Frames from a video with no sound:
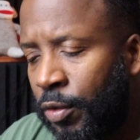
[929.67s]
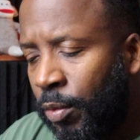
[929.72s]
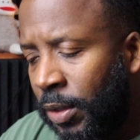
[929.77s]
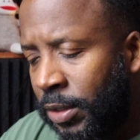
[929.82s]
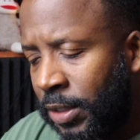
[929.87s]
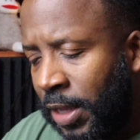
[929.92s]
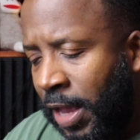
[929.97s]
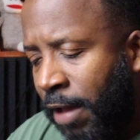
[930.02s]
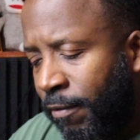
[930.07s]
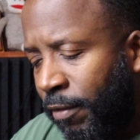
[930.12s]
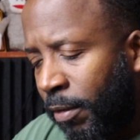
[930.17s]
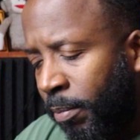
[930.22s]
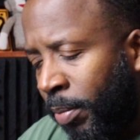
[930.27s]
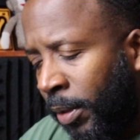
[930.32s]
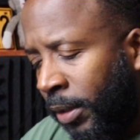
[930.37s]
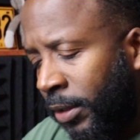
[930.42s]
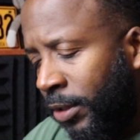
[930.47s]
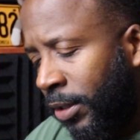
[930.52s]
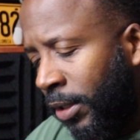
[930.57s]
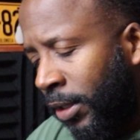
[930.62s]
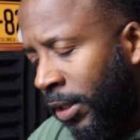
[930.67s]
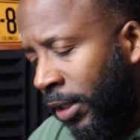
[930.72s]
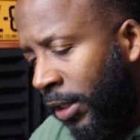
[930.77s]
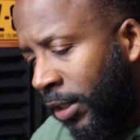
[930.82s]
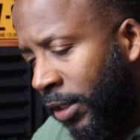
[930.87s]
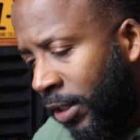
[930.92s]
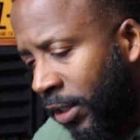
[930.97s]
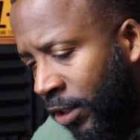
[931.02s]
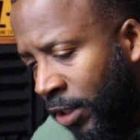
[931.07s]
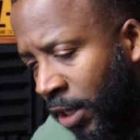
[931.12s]
ones. I have a bunch of
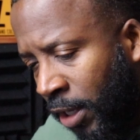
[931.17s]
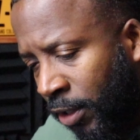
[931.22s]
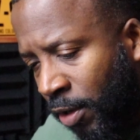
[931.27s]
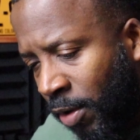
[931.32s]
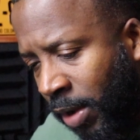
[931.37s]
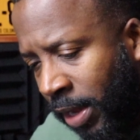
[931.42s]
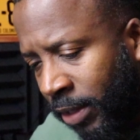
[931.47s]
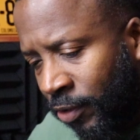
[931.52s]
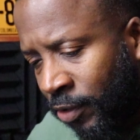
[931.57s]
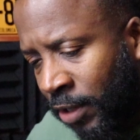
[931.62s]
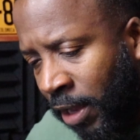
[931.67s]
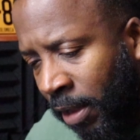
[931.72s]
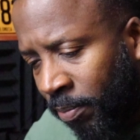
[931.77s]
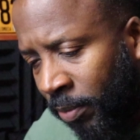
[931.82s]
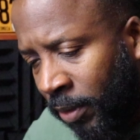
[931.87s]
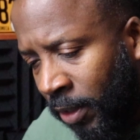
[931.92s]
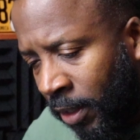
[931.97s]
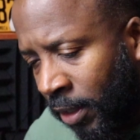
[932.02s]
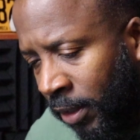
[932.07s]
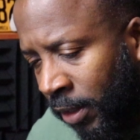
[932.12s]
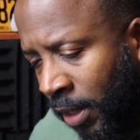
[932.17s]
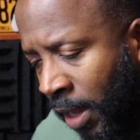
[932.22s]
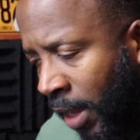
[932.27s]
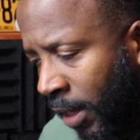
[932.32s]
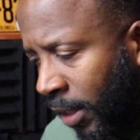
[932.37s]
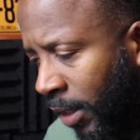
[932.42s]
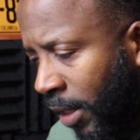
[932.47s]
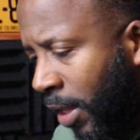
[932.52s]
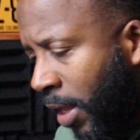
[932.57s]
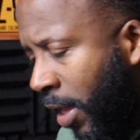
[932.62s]
these because y'all know I shop there a lot.